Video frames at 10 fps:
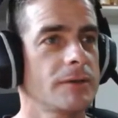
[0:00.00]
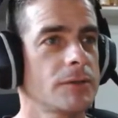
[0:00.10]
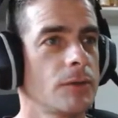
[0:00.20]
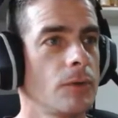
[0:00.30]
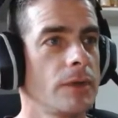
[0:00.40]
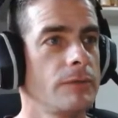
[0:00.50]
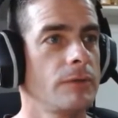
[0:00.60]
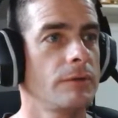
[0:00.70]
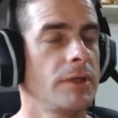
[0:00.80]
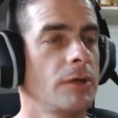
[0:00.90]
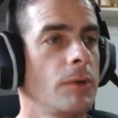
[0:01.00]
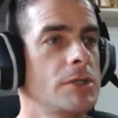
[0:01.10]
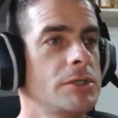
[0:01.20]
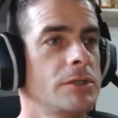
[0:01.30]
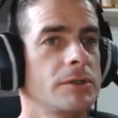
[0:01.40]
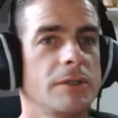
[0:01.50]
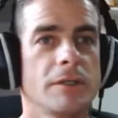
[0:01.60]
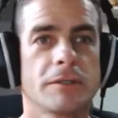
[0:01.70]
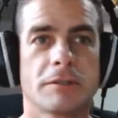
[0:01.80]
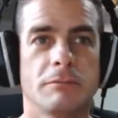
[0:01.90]
So if you have any question on
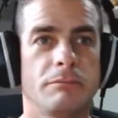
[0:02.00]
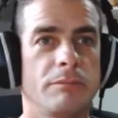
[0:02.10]
this,